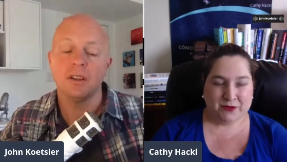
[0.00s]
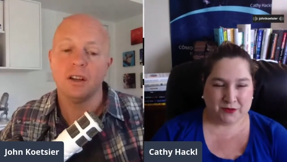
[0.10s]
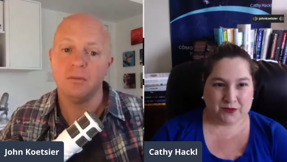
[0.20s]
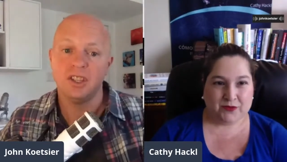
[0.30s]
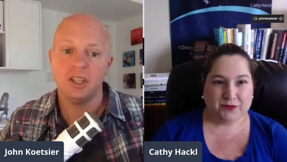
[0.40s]
Speaker 1: on a
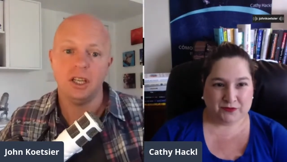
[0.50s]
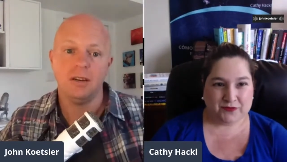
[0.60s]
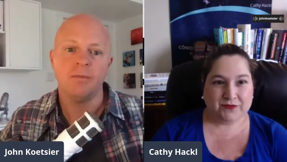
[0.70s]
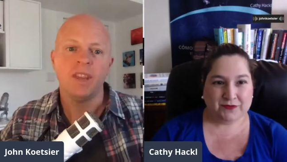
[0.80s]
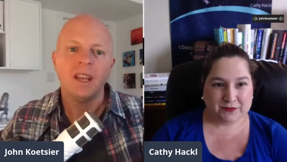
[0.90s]
machine
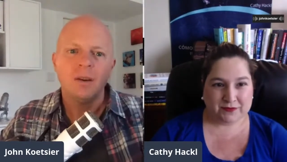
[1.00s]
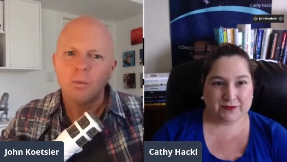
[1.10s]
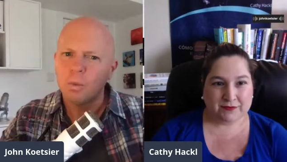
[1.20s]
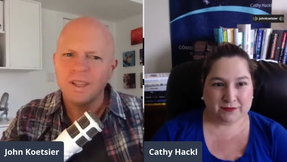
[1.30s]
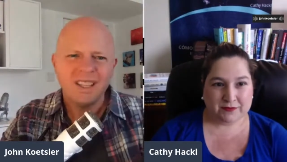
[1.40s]

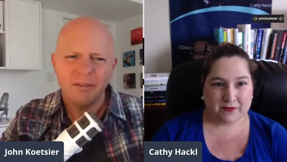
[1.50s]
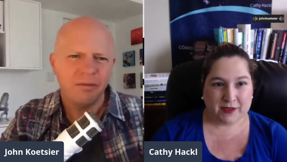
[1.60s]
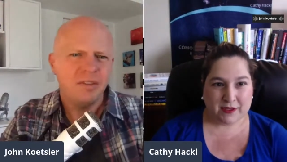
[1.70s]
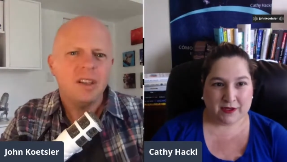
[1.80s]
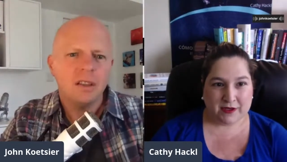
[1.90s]
what's that
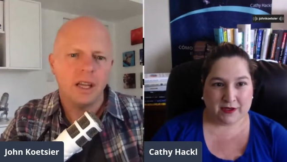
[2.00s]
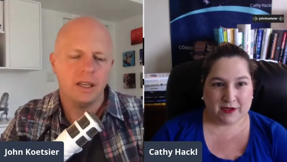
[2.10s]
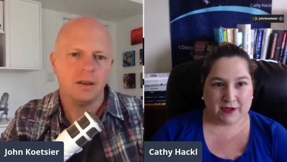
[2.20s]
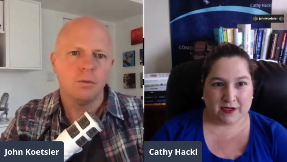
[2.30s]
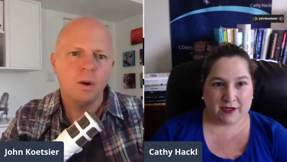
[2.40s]
feel like?
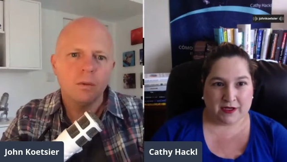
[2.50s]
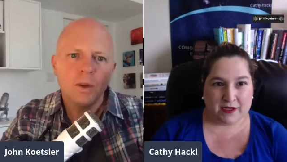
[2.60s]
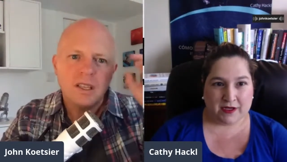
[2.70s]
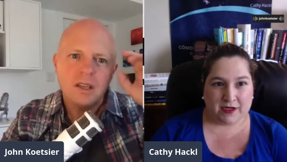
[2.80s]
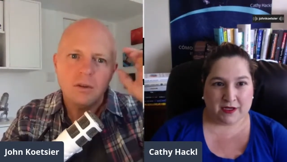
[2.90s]
What what
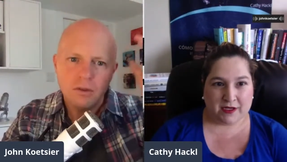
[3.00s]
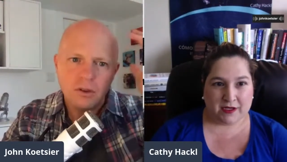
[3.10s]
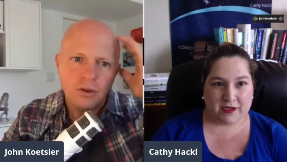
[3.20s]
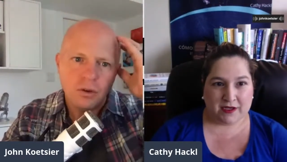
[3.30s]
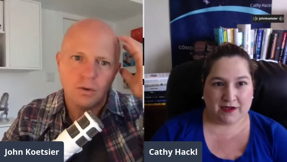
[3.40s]
do you
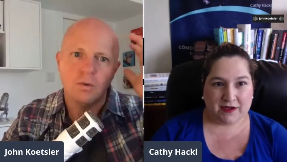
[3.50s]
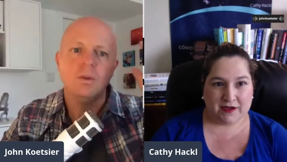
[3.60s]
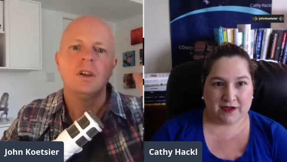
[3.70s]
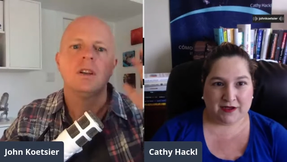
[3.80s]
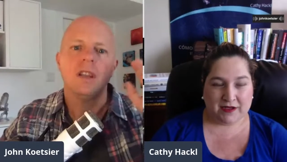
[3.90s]
do
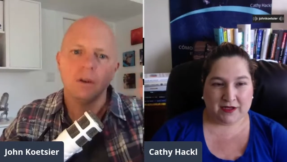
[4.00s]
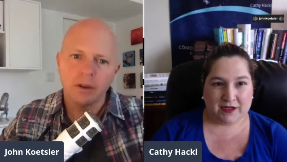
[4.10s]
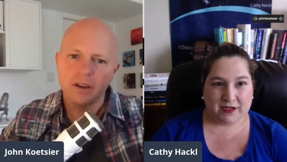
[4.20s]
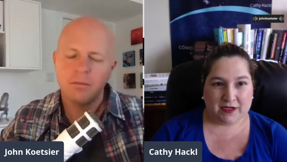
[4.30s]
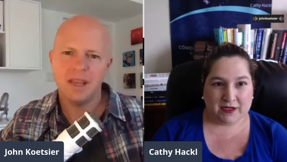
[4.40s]
in order
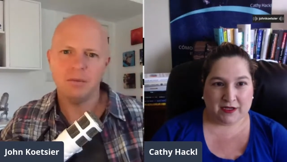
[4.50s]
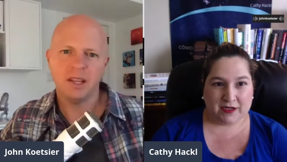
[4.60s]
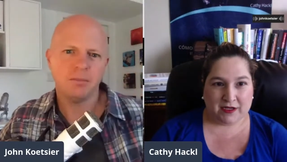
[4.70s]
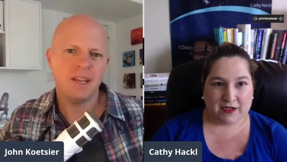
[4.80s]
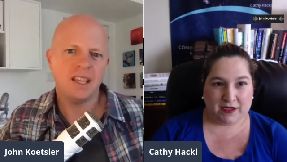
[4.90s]
to make
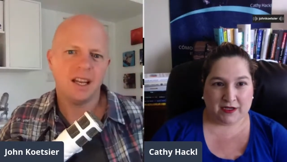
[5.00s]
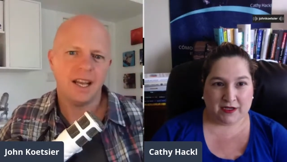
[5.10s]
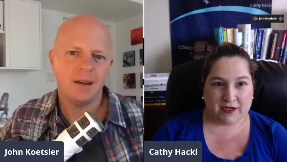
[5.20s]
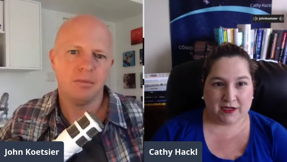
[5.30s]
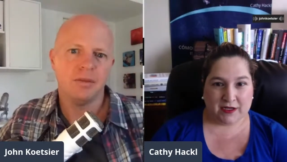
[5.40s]
make that
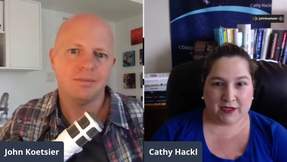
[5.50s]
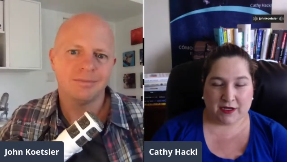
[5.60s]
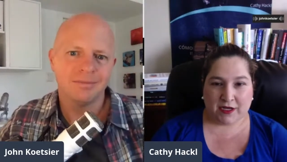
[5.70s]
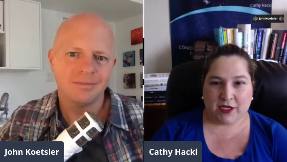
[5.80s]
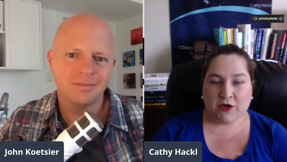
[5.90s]
happen?
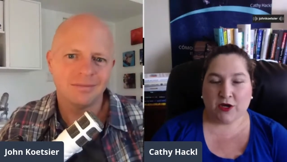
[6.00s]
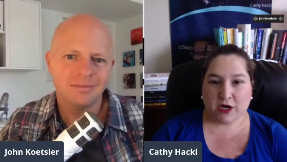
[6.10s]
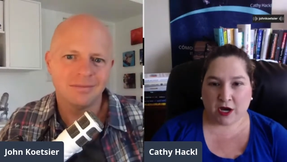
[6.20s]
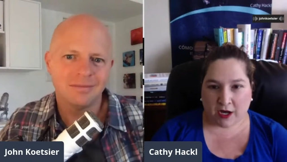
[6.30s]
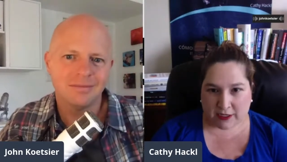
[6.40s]
Speaker 2: You
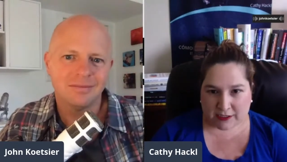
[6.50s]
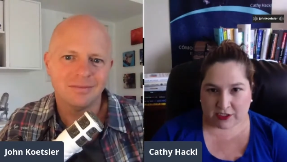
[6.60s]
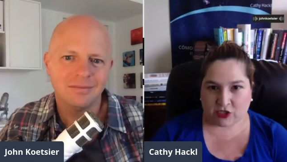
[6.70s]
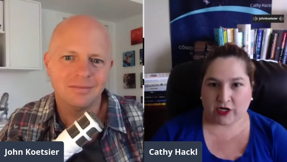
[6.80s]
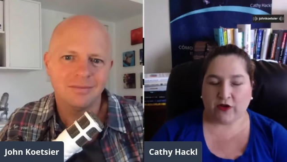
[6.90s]

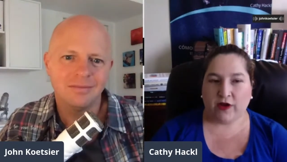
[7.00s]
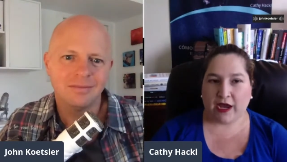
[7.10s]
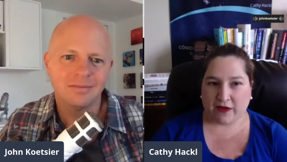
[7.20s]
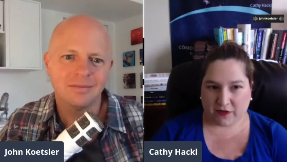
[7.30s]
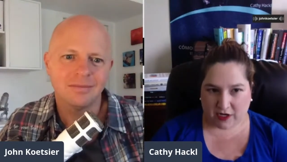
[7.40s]
concentrate. You have to